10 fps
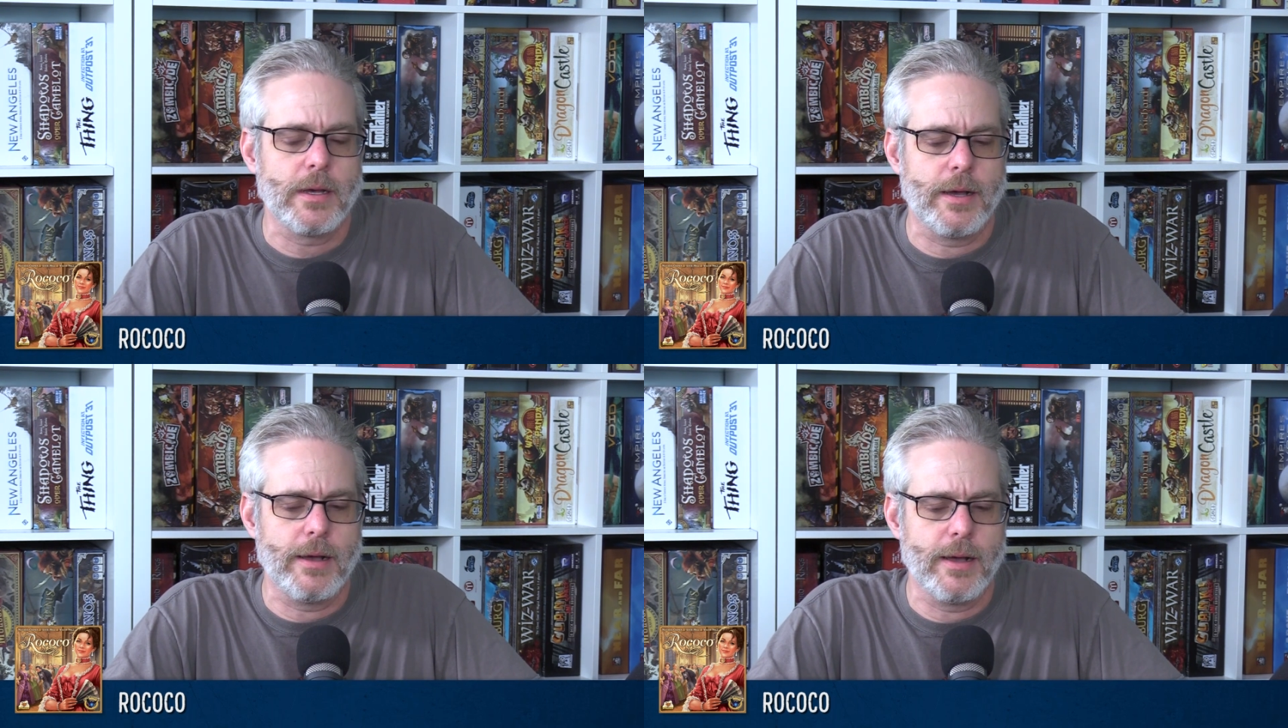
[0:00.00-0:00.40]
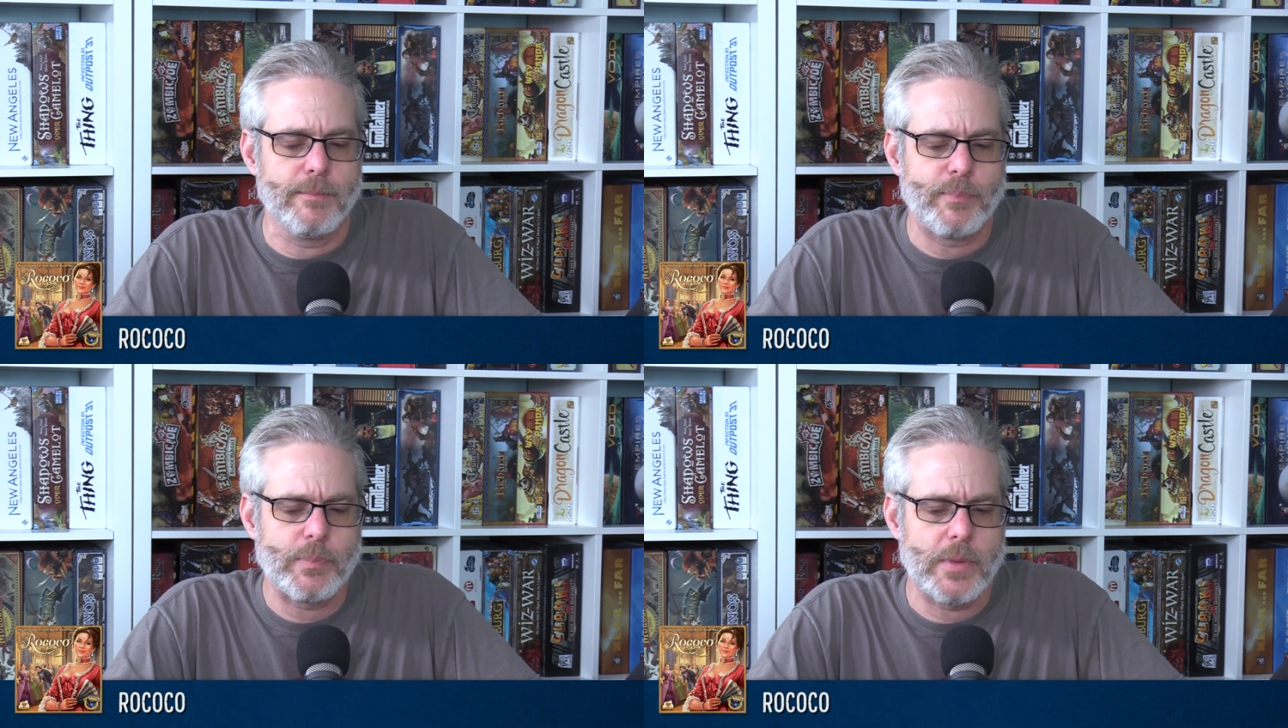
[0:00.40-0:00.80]

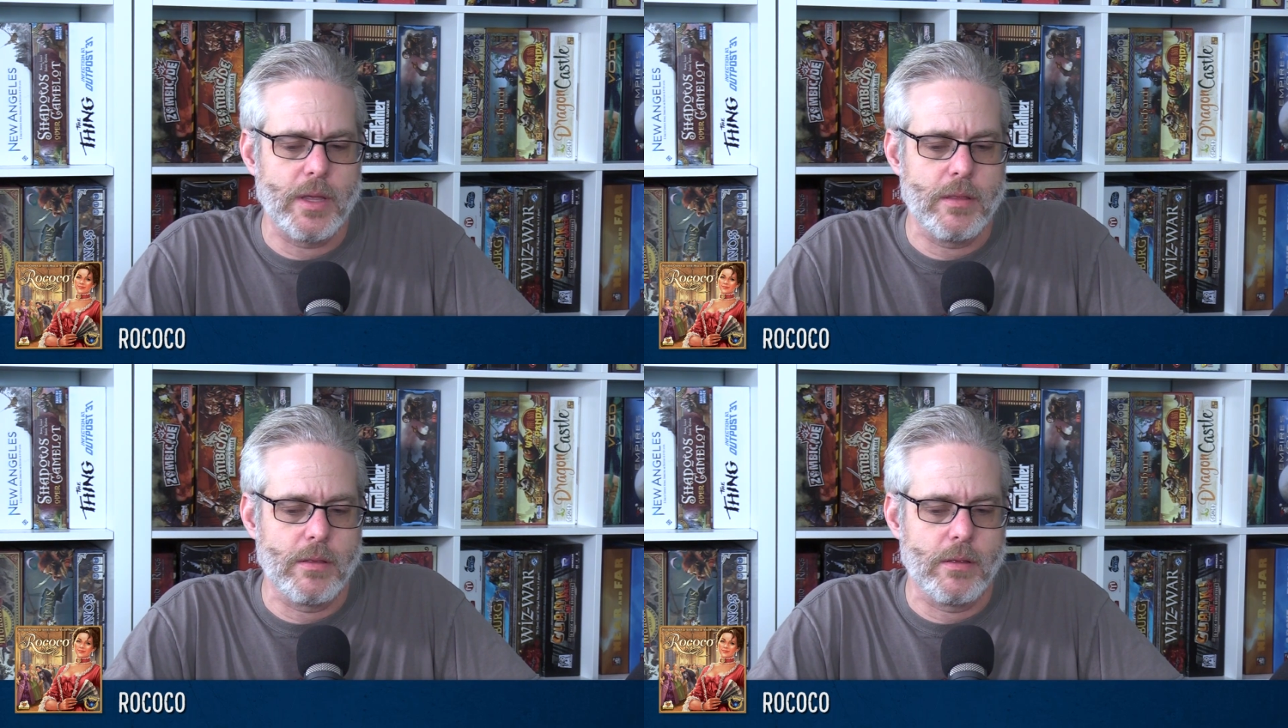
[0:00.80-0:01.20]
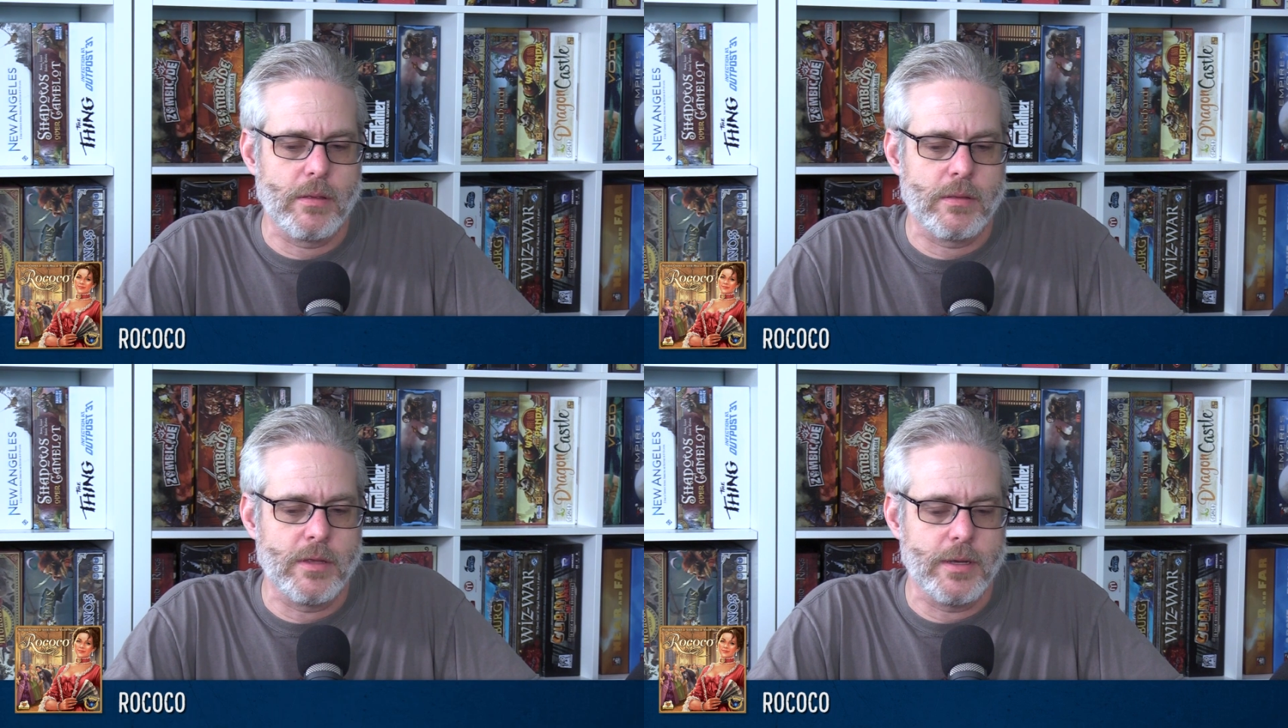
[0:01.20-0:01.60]

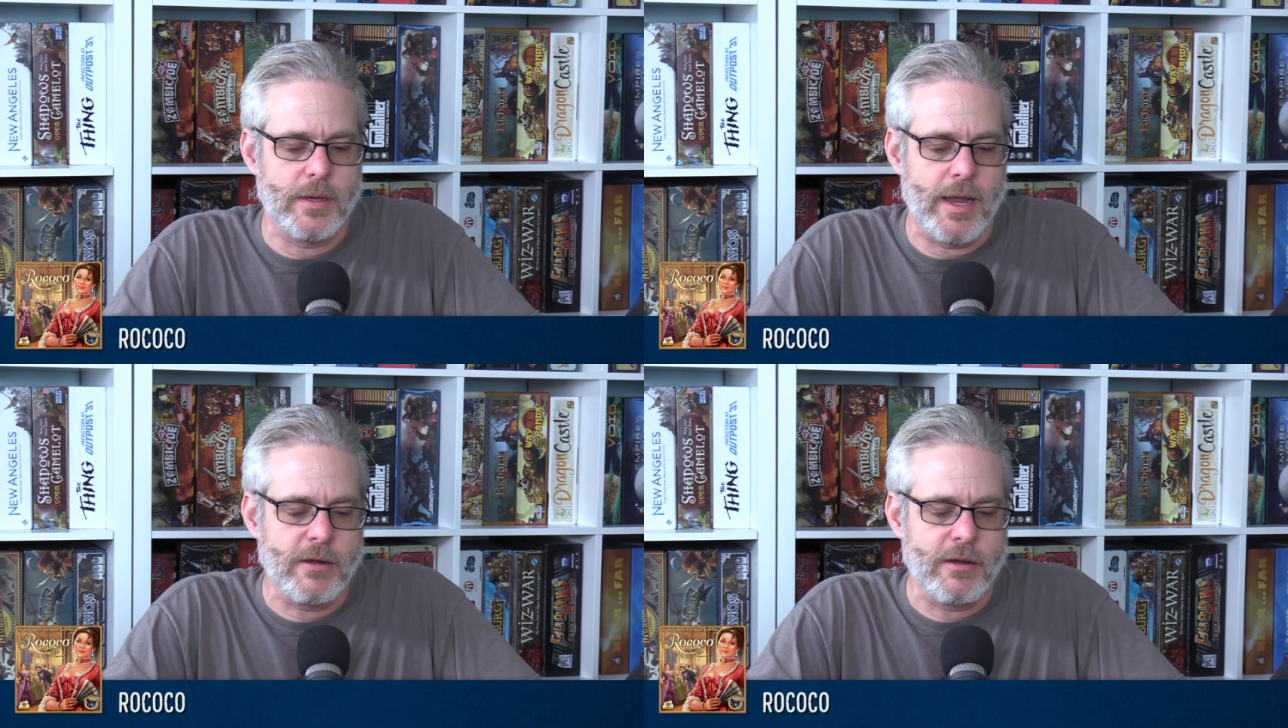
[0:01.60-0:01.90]
The